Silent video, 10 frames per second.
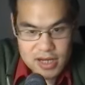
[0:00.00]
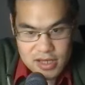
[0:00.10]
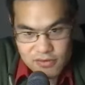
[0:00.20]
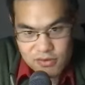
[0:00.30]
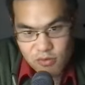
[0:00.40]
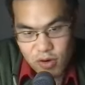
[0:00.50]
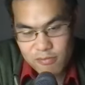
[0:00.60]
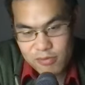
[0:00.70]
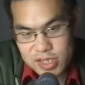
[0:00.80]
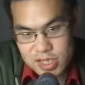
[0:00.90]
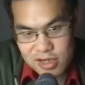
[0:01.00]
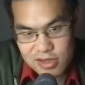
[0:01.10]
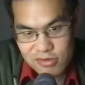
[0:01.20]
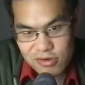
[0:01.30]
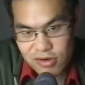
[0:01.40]
add even 1%
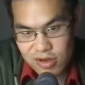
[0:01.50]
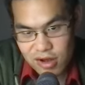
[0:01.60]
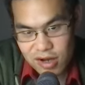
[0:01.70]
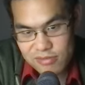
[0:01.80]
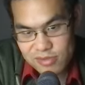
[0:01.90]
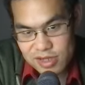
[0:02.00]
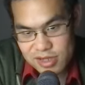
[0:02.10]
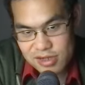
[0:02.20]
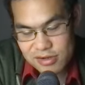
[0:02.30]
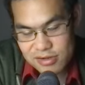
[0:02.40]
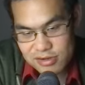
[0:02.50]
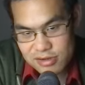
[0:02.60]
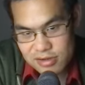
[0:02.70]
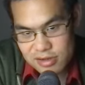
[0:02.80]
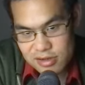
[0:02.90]
to our economy here,
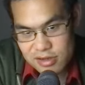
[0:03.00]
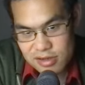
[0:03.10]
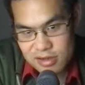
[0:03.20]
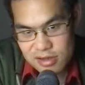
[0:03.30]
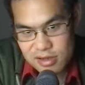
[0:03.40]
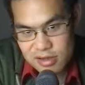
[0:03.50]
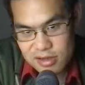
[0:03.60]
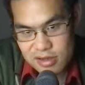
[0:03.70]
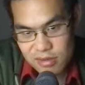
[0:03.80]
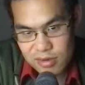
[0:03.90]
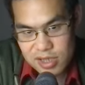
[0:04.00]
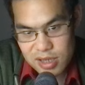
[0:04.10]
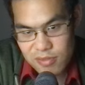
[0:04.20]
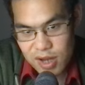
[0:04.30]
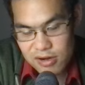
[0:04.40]
I mean, the
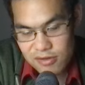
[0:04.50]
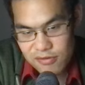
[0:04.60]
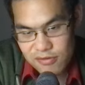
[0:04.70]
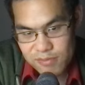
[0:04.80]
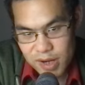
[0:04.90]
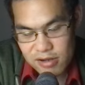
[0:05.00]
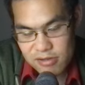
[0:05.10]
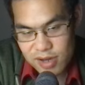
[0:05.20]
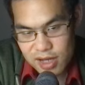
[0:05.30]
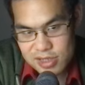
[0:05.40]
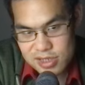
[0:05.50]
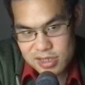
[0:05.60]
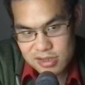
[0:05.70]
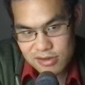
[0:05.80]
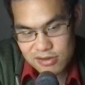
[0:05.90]
amount of biomass
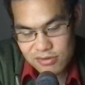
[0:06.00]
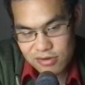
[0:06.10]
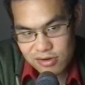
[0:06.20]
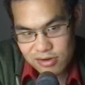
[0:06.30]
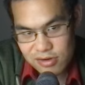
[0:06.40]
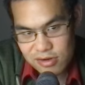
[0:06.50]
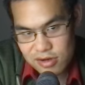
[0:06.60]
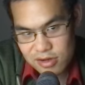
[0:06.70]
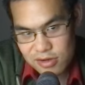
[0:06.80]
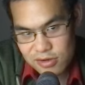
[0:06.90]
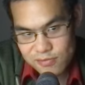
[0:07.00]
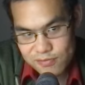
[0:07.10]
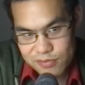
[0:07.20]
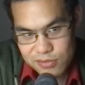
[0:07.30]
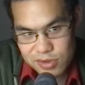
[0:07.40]
that you are,
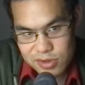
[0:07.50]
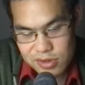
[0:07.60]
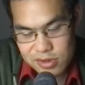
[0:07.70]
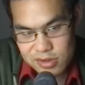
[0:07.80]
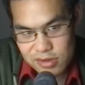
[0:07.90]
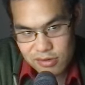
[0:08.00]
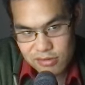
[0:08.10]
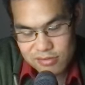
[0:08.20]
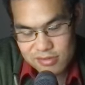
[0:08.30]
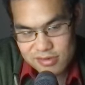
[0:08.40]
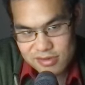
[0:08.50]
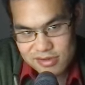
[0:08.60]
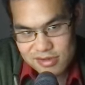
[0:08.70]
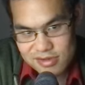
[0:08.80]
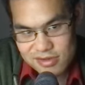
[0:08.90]
you know,
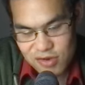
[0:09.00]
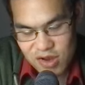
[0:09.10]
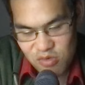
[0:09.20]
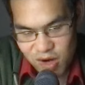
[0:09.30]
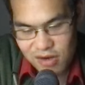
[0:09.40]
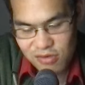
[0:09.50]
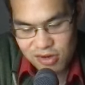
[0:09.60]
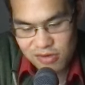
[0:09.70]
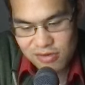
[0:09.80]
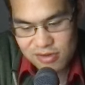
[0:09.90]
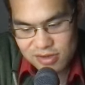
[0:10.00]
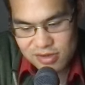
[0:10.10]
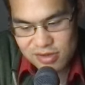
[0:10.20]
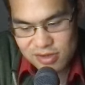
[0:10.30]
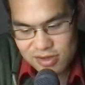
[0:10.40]
requiring
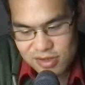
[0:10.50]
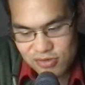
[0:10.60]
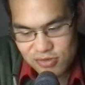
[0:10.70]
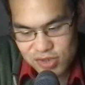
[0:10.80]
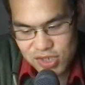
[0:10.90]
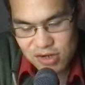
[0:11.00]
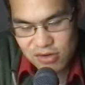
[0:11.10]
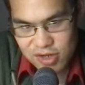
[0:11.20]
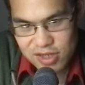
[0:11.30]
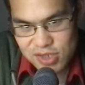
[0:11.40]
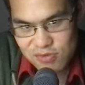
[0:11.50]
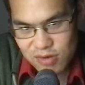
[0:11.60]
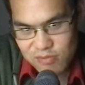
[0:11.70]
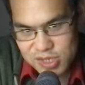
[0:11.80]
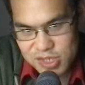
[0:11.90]
to generate this
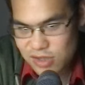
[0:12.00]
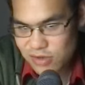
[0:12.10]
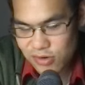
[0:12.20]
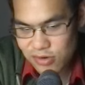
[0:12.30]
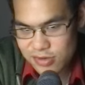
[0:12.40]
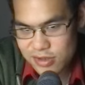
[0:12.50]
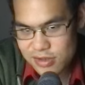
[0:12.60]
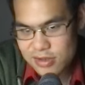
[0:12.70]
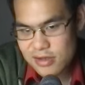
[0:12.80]
1% growth